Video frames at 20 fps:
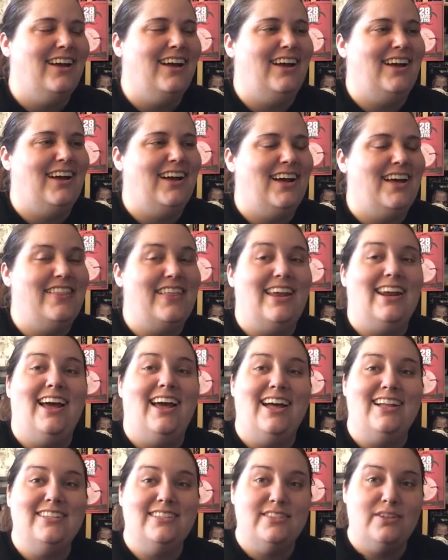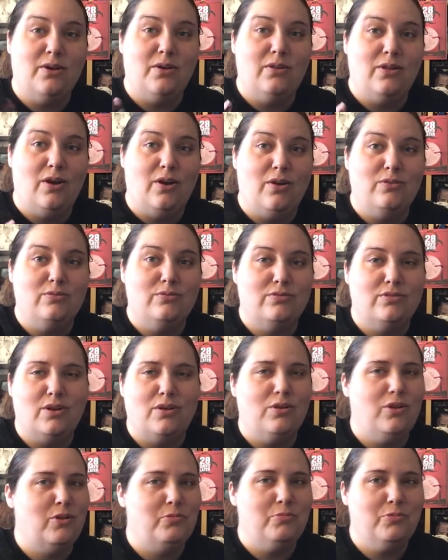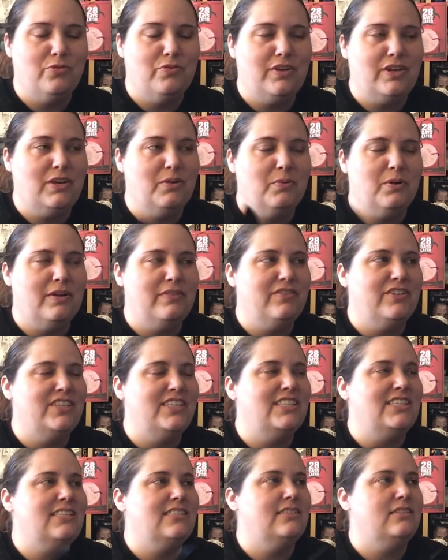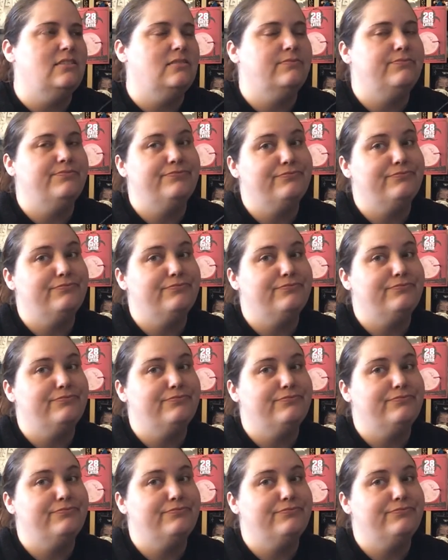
uh, that Han Solo, Solo movie or whatever it is,